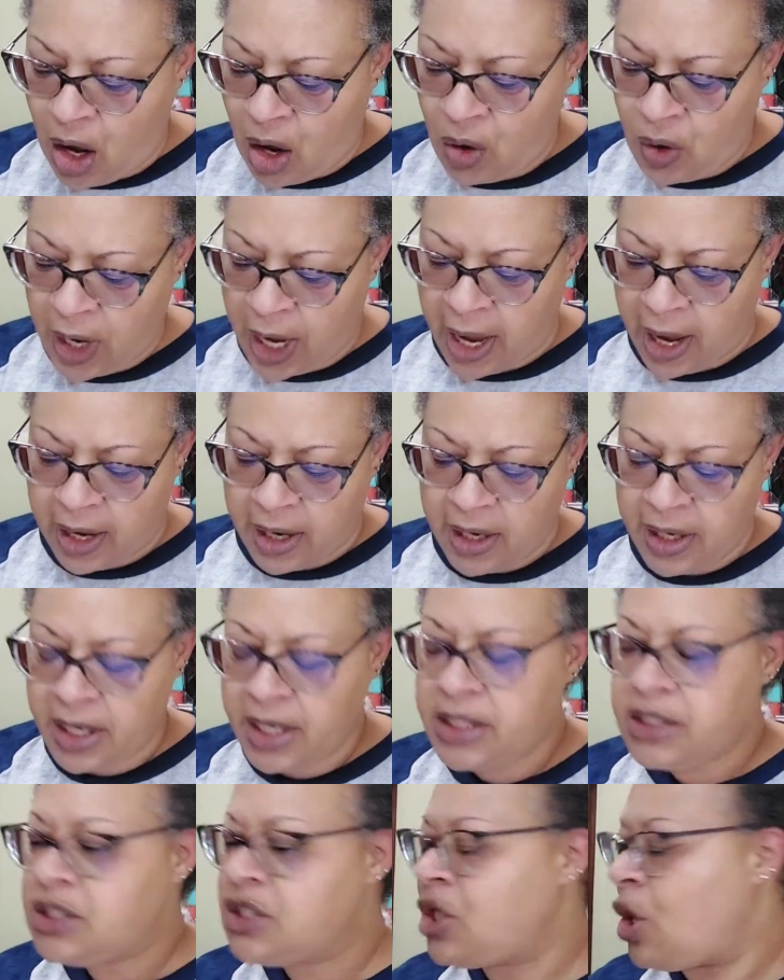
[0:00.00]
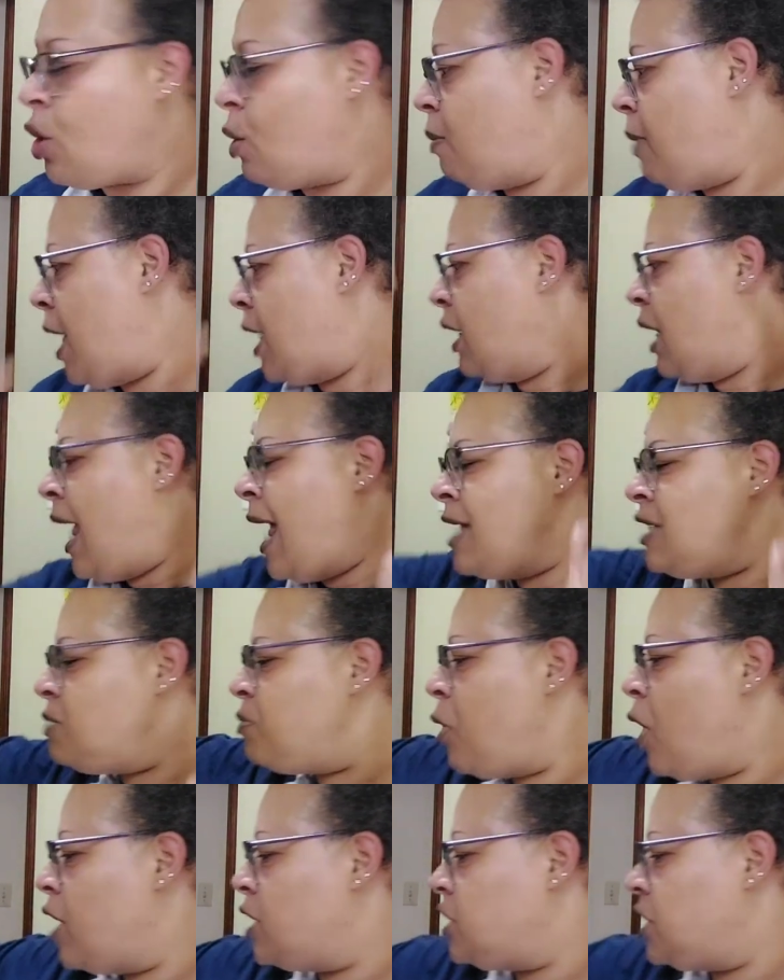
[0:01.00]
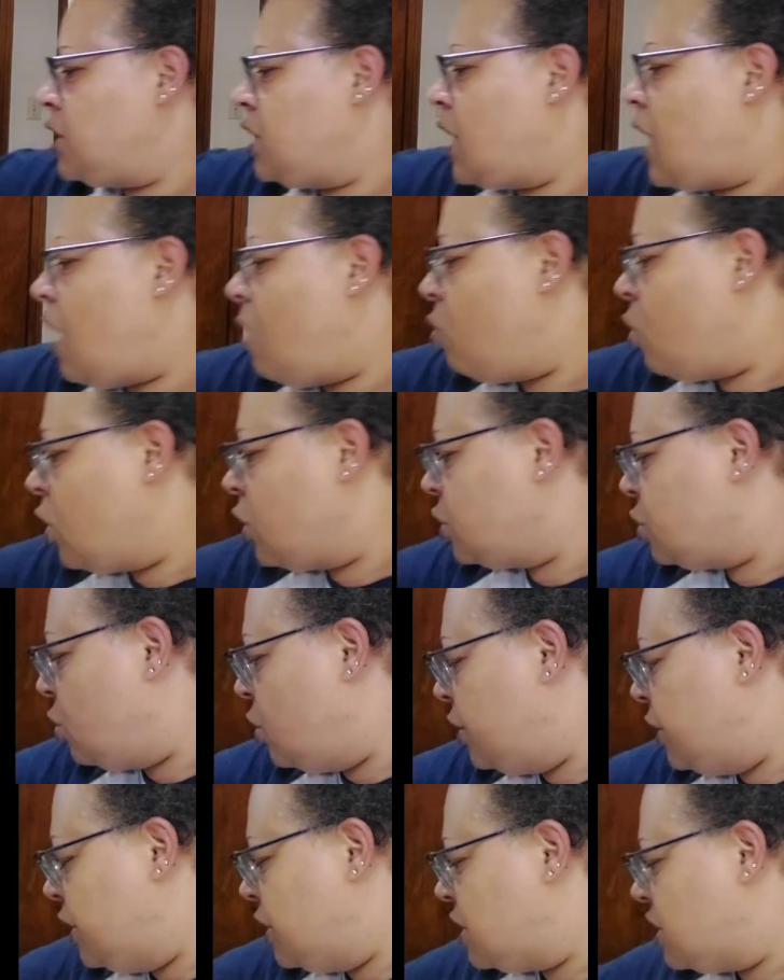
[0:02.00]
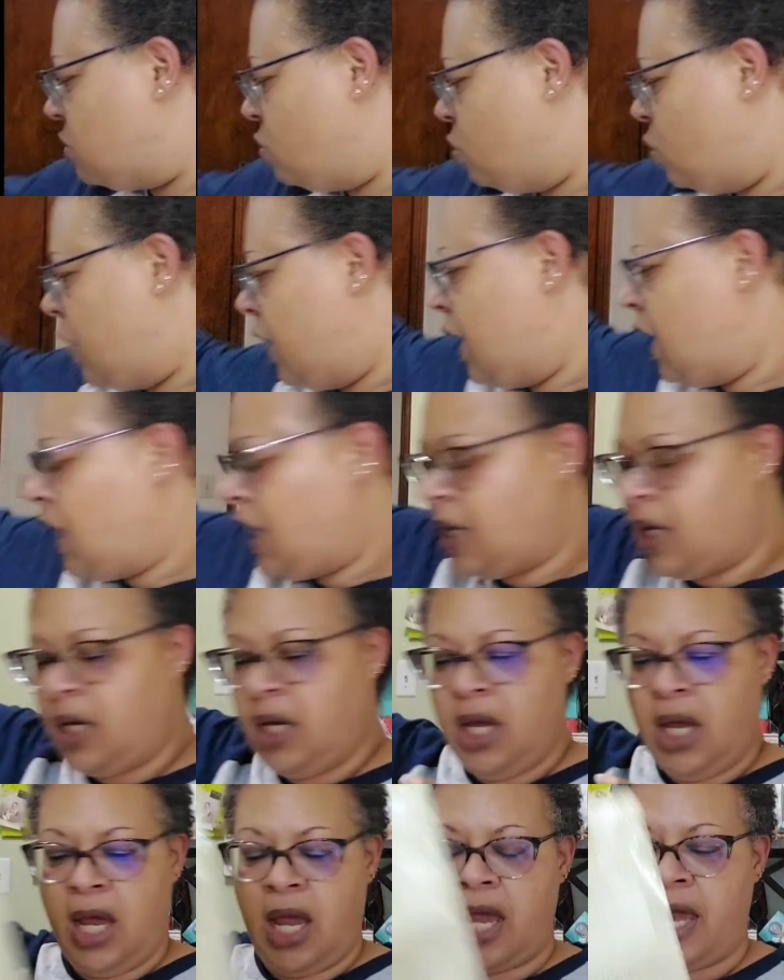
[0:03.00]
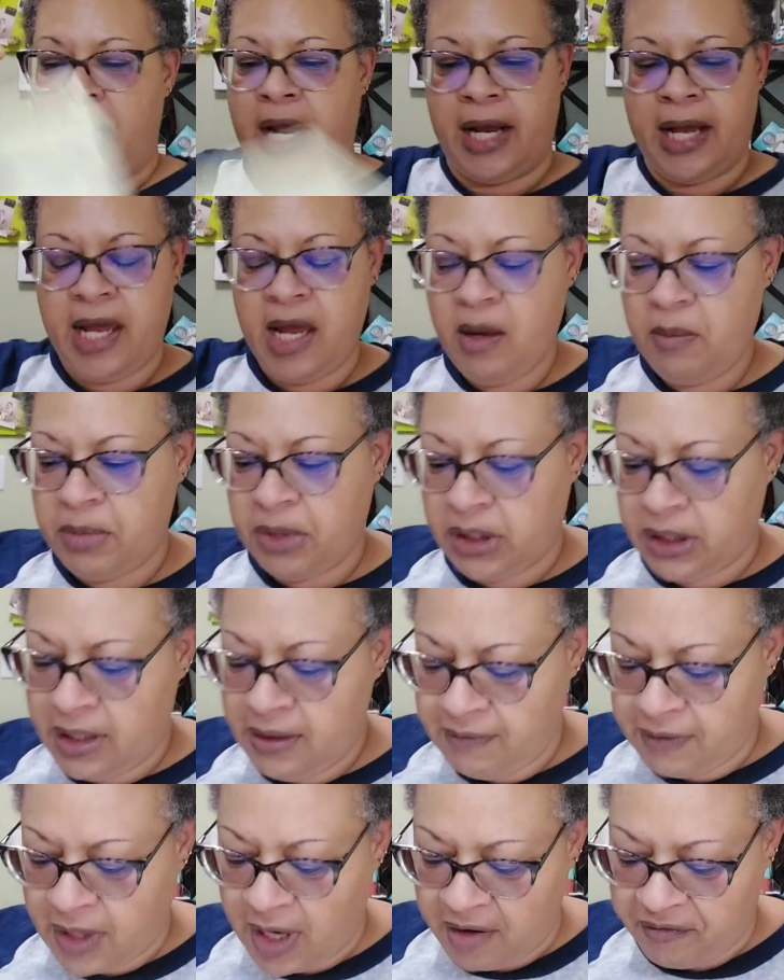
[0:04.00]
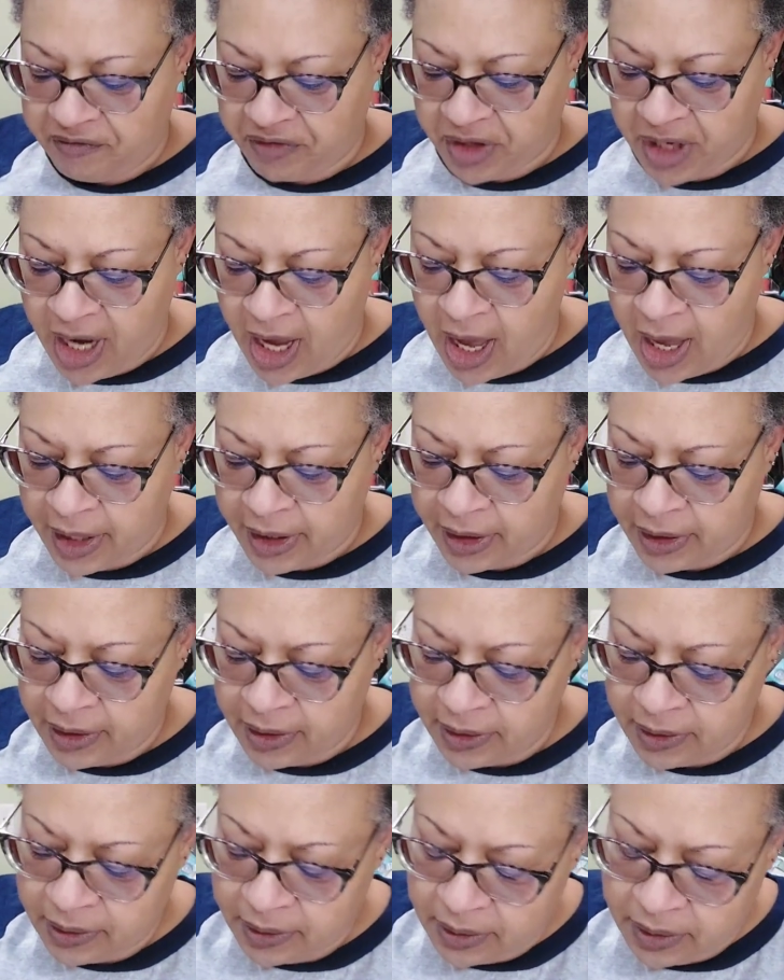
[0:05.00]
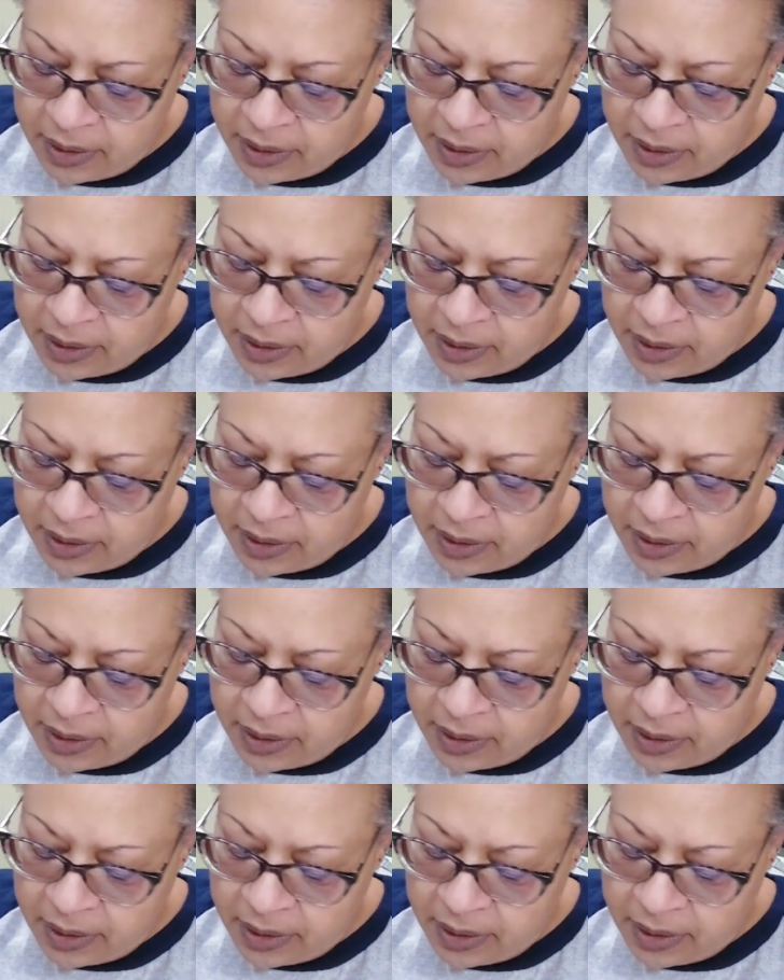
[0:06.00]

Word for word: Okay, so my last project that I worked on this week, and I can't believe that I forgot it,